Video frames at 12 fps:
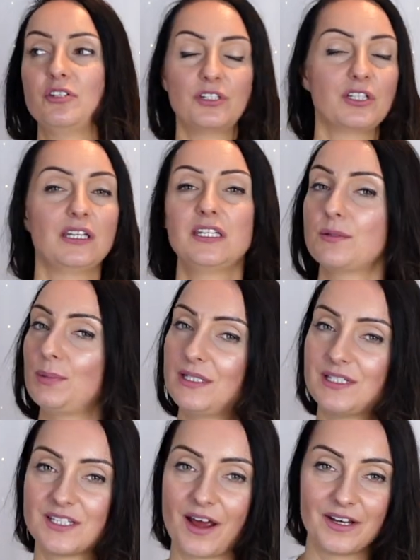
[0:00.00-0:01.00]
Doesn't need to be
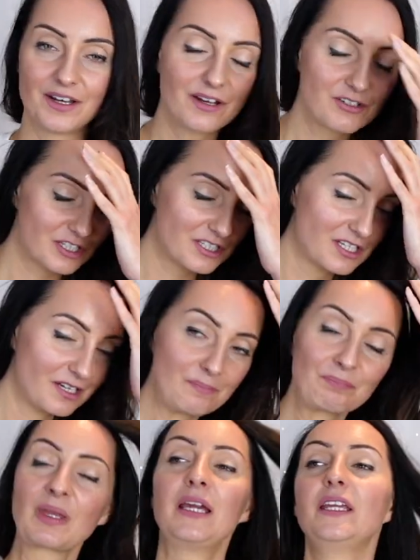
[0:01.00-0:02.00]
designer, just,
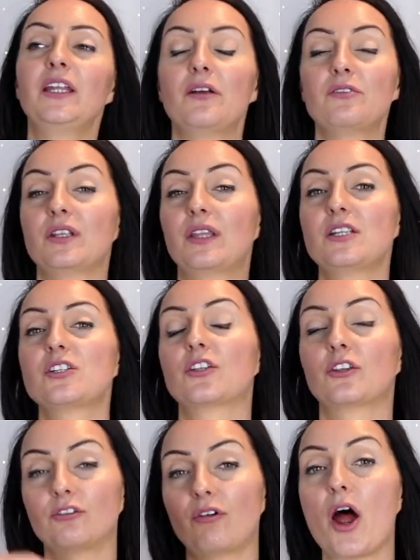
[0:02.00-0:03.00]
you know, they
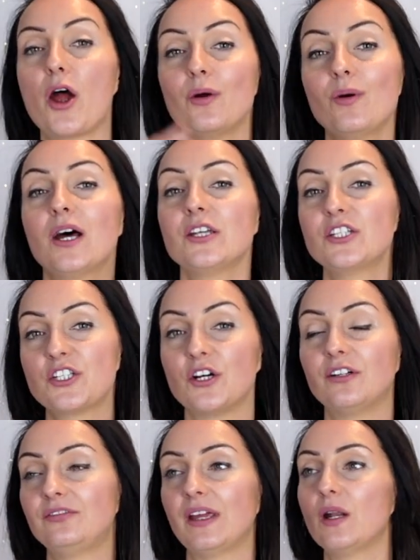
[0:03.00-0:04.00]
just throw
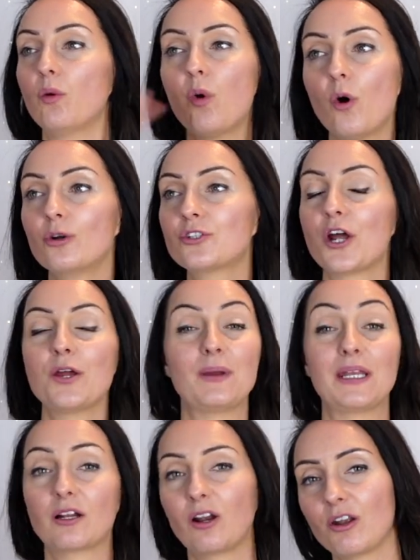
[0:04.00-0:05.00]
stuff in a wardrobe,
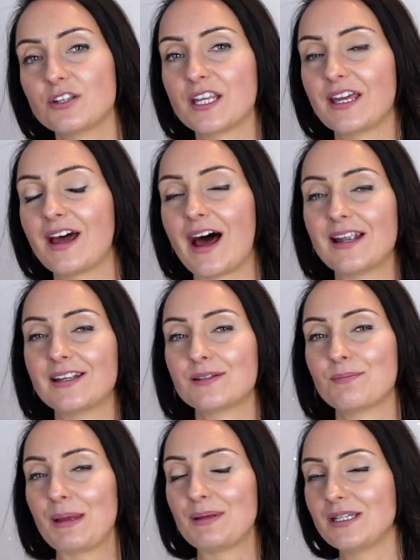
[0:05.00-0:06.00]
in a closet,
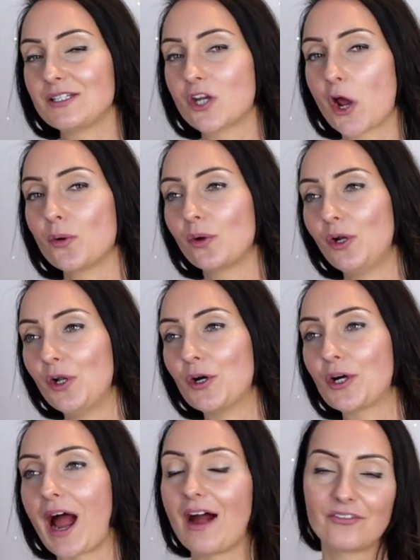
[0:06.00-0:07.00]
and maybe don't
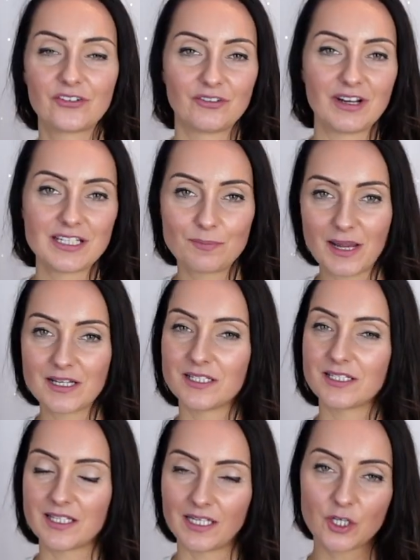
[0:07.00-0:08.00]
look after it as best
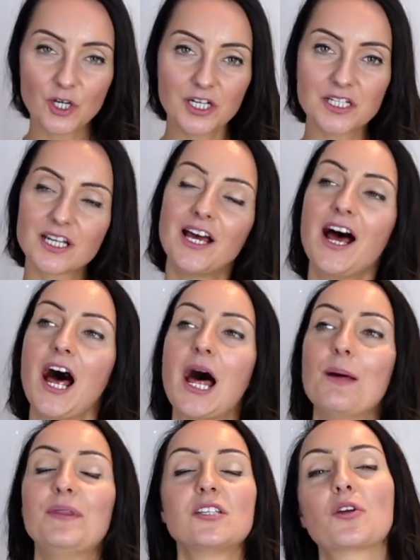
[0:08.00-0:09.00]
as they could.
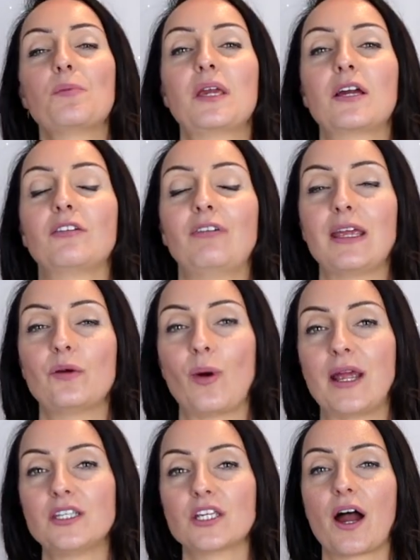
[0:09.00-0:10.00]
This could be a great
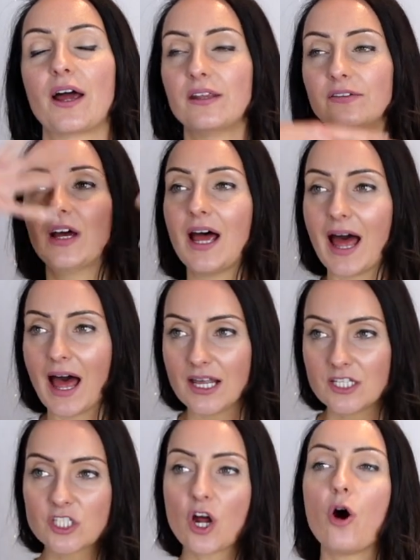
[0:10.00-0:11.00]
way to kind of
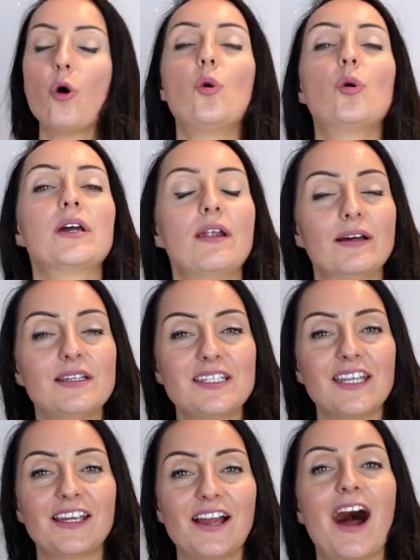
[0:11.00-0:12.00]
start
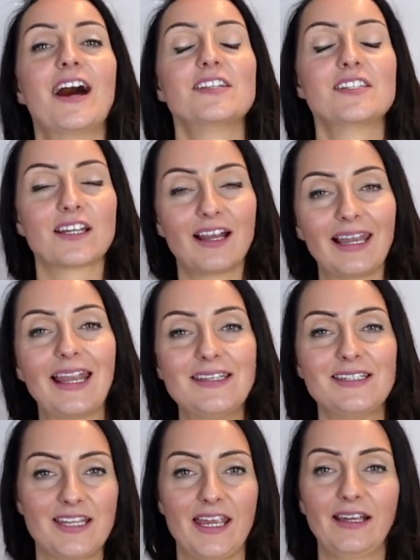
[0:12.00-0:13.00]
organizing and
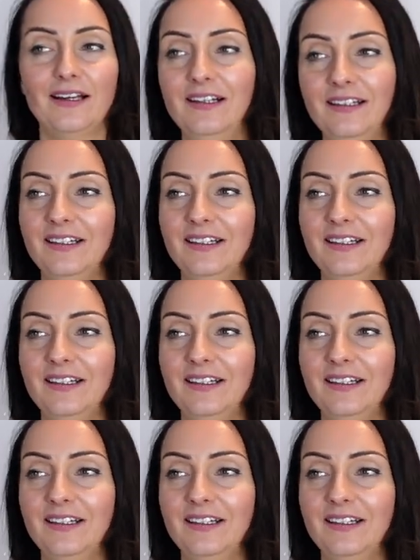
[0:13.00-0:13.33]
cleansing